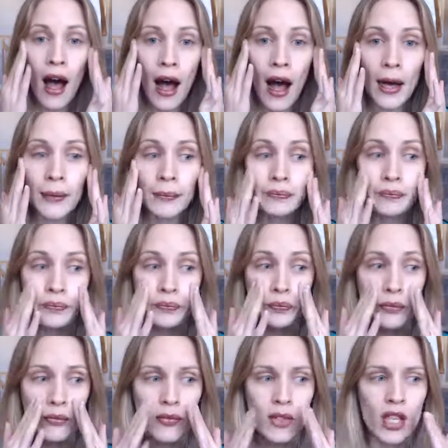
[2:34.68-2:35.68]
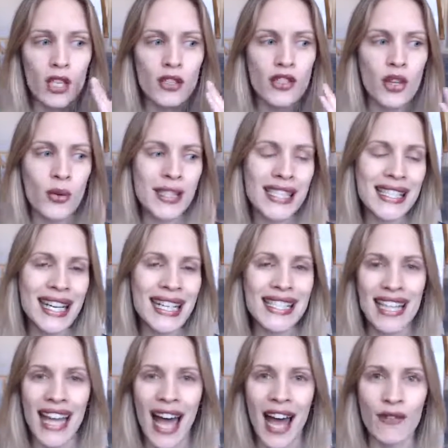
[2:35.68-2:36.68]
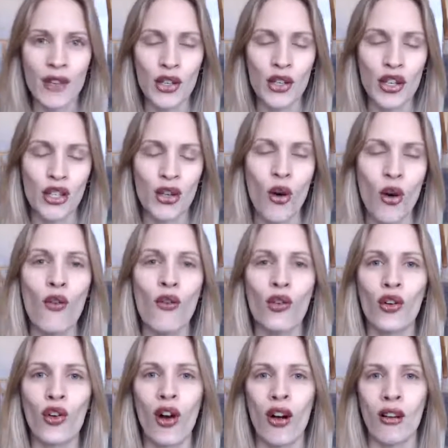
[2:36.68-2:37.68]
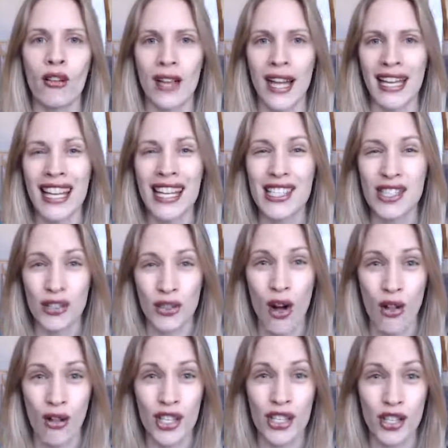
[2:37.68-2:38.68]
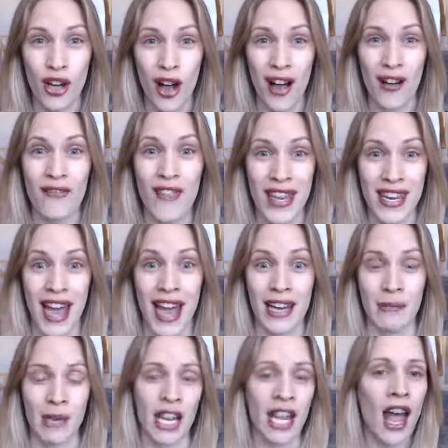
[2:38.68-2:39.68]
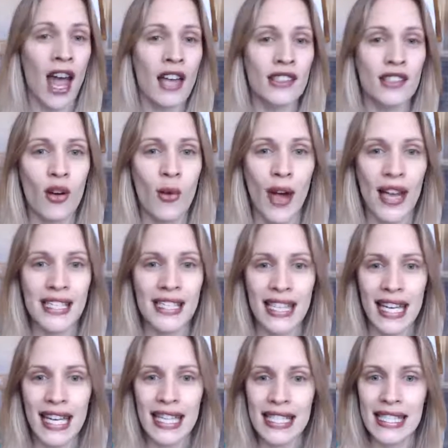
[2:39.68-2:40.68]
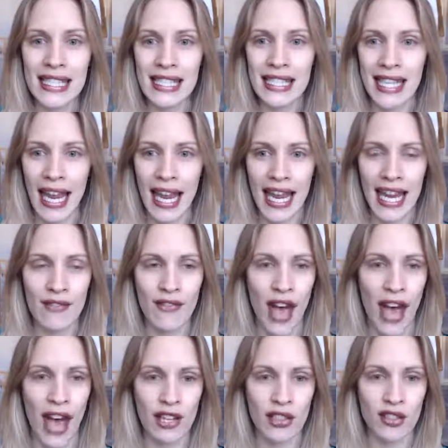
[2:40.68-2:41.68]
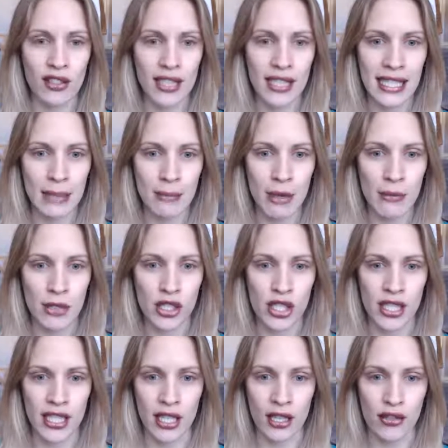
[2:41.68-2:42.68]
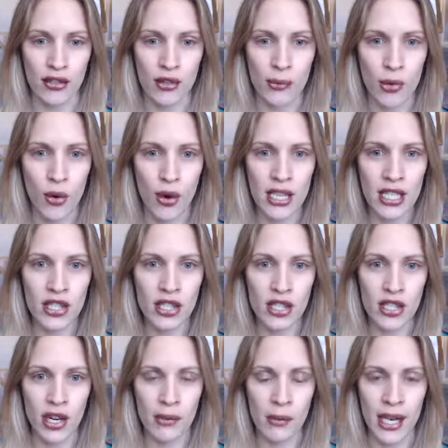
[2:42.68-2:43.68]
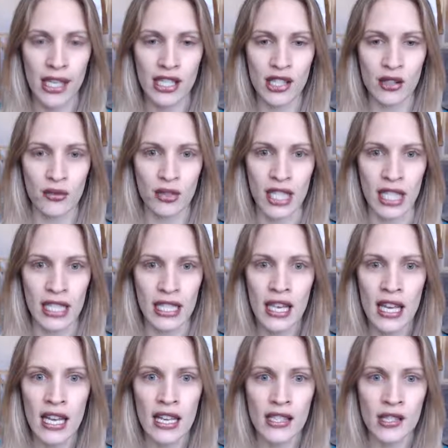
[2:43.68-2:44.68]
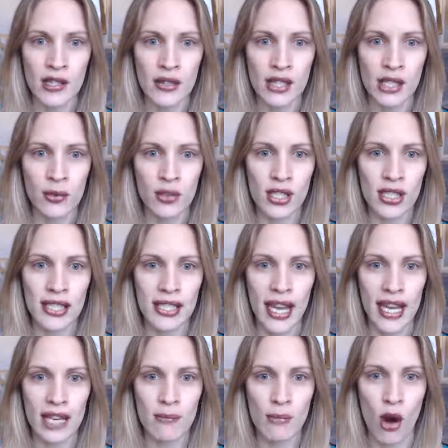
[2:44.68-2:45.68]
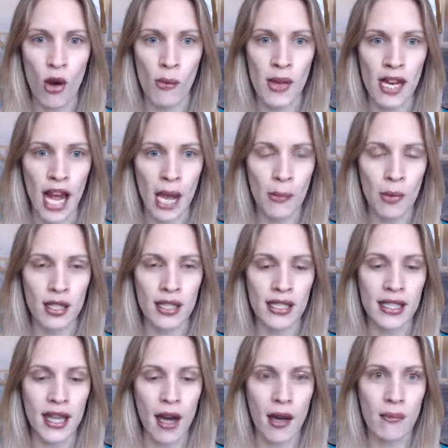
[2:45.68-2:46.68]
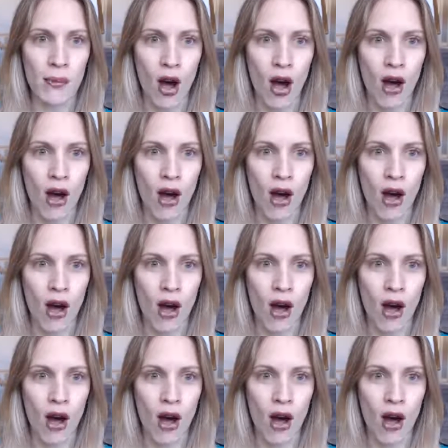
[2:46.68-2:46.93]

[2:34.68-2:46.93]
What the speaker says: So it's nice to have a good overall, I guess, knowledge of anatomy. So I did save actually some images here. So I'm going to share my screen. So this will just take a moment. I put some